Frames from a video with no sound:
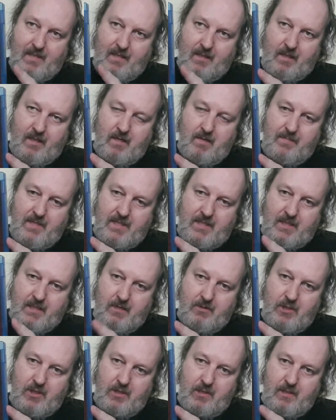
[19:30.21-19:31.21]
Kermit's
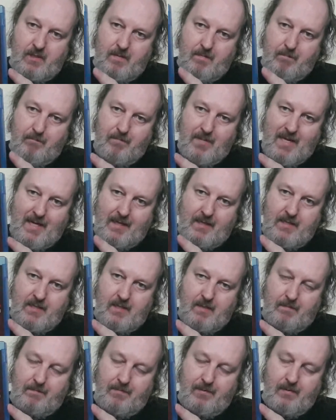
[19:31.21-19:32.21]
Ghost picked
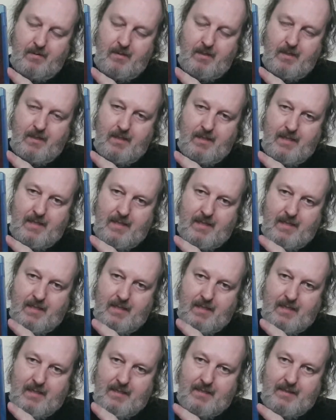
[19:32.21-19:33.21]
up.
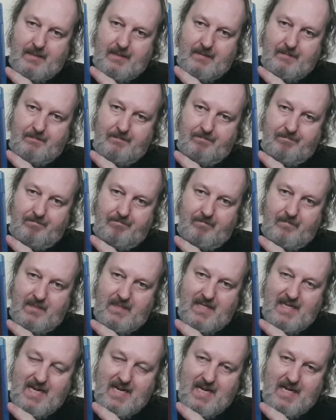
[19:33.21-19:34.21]
In
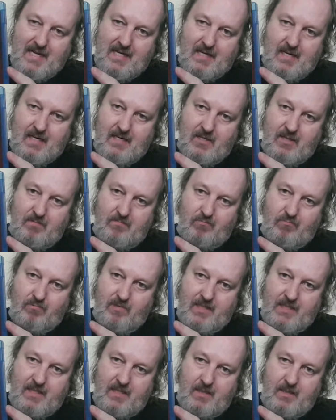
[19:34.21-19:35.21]
his
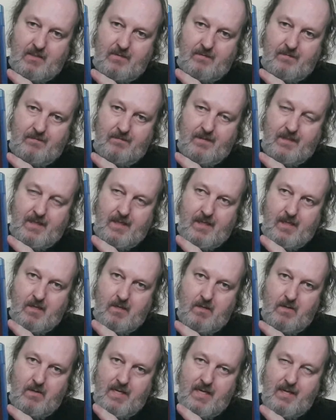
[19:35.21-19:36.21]
recent
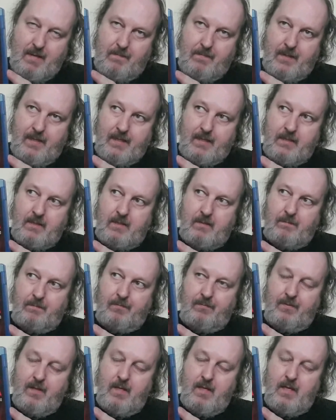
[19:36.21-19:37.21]
video, he picked up
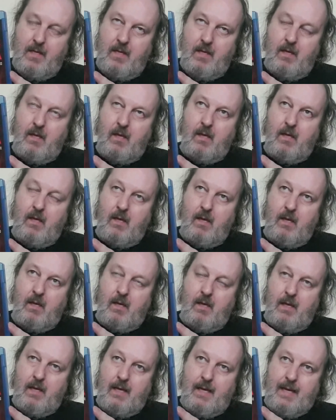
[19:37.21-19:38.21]
the
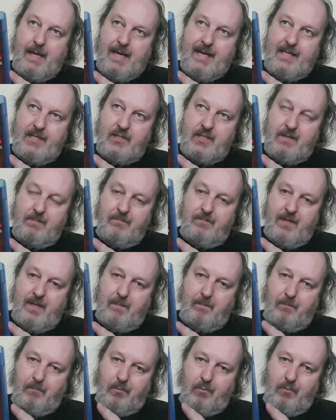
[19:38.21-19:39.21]

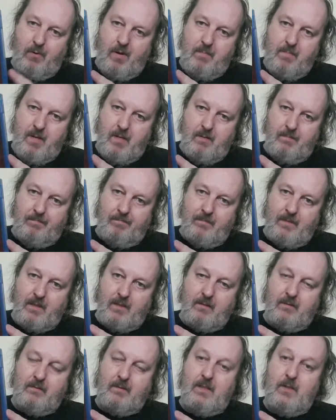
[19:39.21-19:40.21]
HMV Premium.
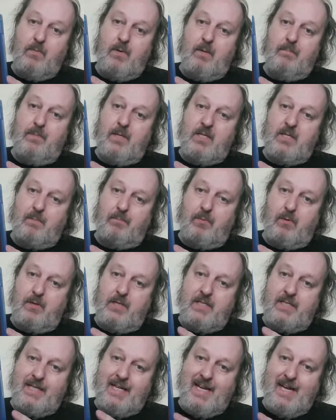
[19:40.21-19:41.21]
You won't be
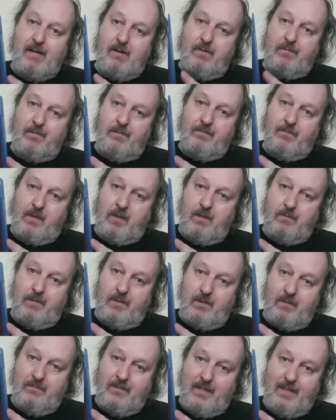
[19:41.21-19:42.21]
surprised to hear if you follow
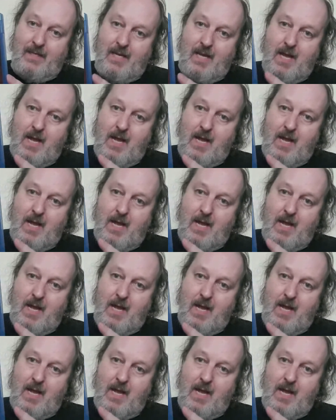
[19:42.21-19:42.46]
Kermit.